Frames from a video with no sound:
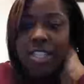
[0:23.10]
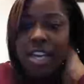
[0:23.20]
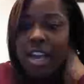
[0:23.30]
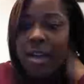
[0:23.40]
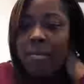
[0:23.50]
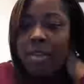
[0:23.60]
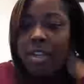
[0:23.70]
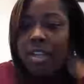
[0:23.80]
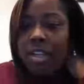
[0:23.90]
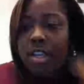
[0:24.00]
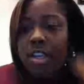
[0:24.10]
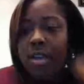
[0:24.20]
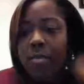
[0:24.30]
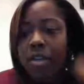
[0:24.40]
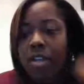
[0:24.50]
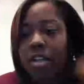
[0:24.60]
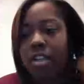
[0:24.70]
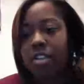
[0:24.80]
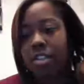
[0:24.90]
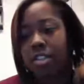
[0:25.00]
Ty, I'm good. I'm
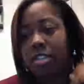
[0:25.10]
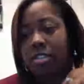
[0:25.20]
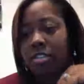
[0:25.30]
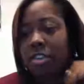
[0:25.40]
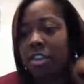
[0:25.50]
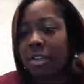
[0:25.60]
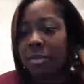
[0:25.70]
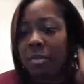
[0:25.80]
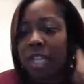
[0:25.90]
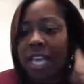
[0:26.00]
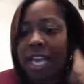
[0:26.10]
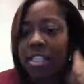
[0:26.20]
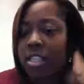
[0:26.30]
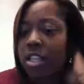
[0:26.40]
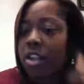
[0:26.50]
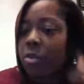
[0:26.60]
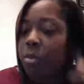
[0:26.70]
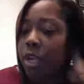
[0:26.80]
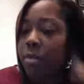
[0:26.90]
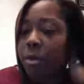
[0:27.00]
good. Just, relaxing a little
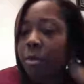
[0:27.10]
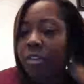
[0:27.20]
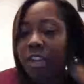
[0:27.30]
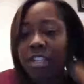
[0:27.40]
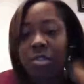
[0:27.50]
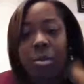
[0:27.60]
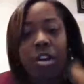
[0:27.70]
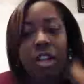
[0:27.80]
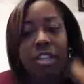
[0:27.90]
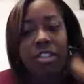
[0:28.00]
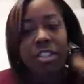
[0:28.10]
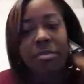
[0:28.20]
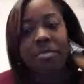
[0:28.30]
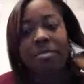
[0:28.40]
bit. My birthday's tomorrow, actually.